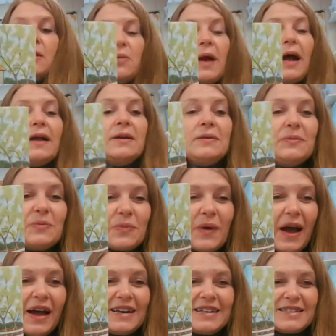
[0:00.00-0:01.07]
Run
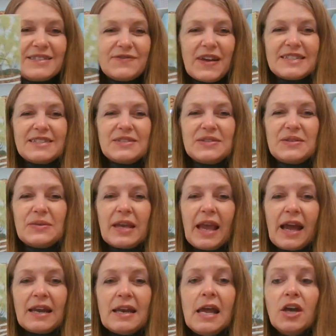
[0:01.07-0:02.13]
as fast as you
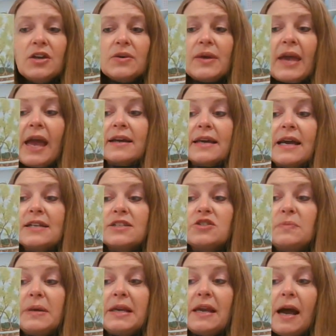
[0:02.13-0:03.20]
can. You can't catch
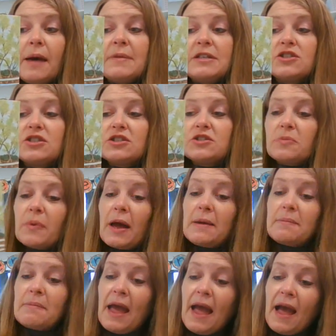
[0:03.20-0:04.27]
me. I'm the
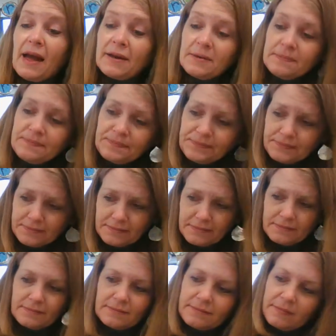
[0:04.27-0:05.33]
gingerbread man.
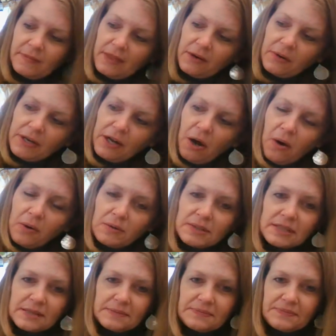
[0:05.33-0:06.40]
There he
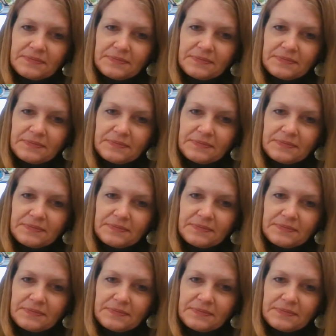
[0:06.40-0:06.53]
goes.